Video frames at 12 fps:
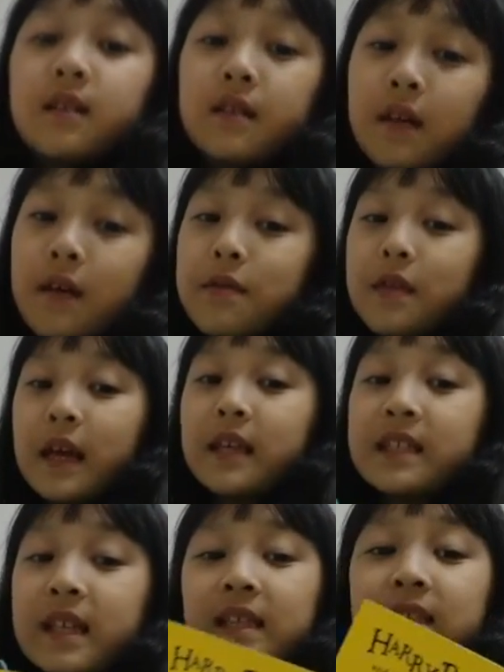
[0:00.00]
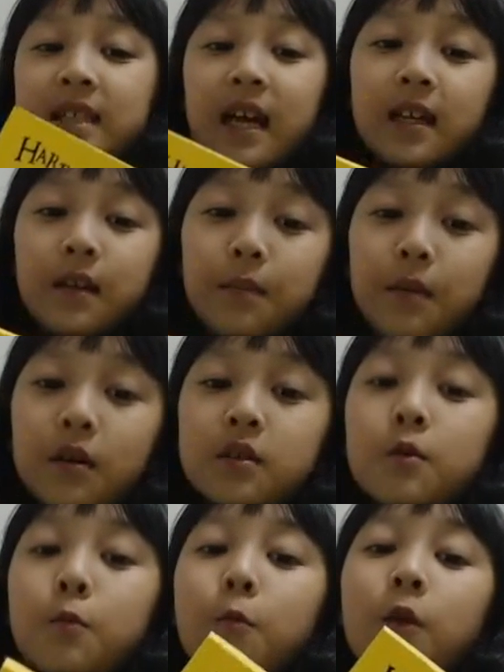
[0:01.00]
the things inside the
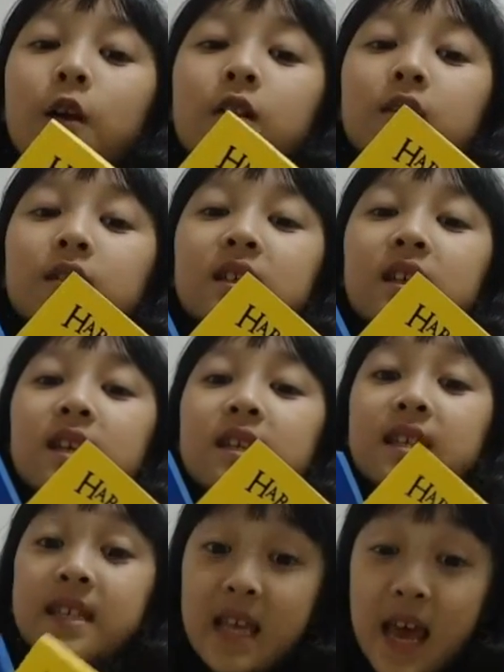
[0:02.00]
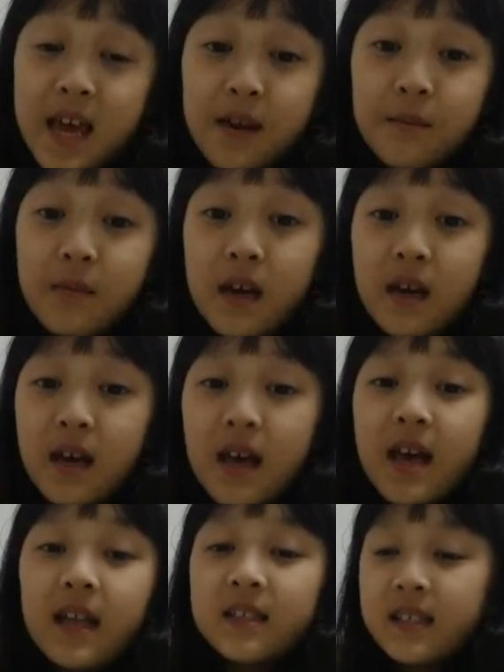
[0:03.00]
books were same.
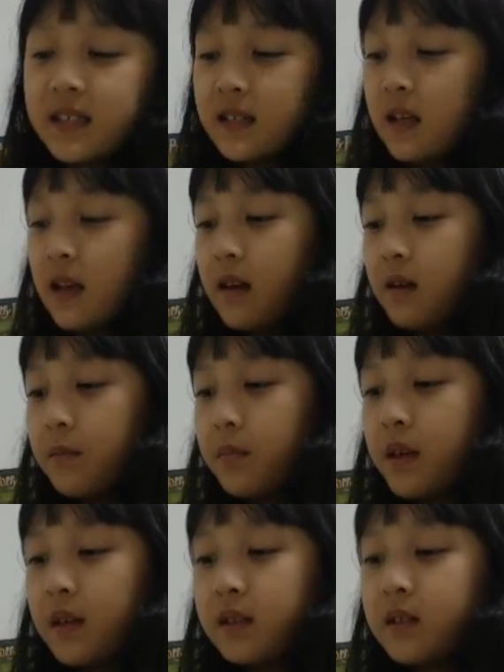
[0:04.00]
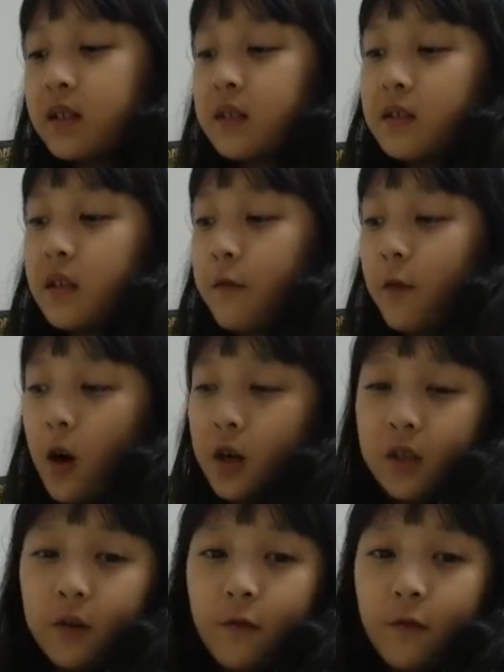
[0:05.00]
Uh, but the far,